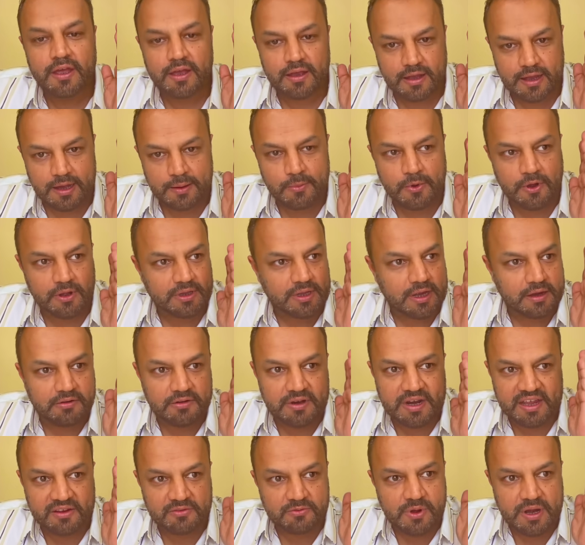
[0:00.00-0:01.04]
Come on, that would
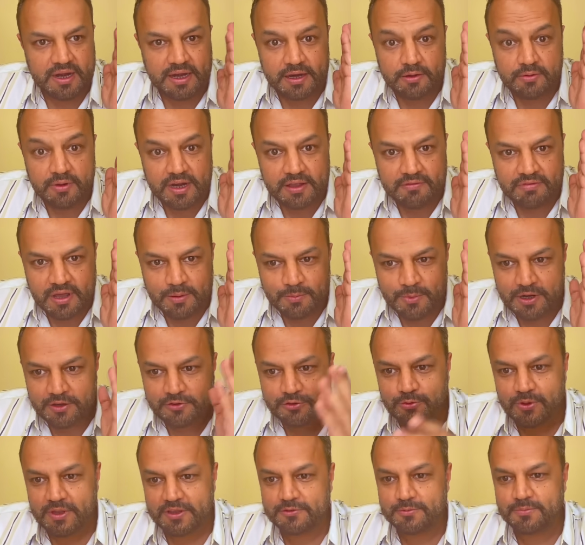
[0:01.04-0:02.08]
take 20-25 minutes
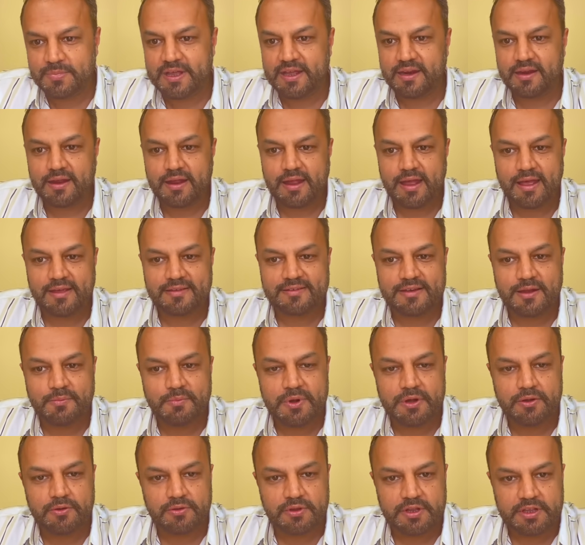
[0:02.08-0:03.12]
to explain as
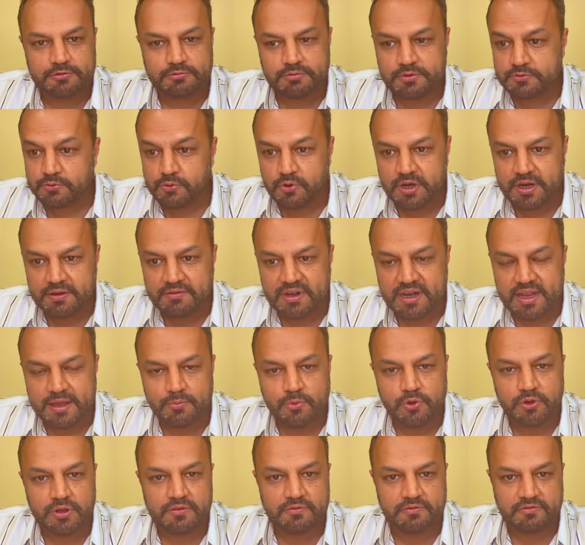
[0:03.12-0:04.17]
compared to this, which won't even take
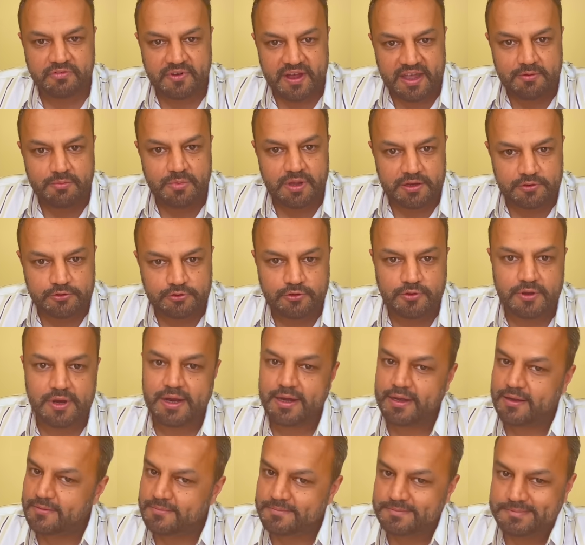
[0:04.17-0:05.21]
more than 5 minutes to write.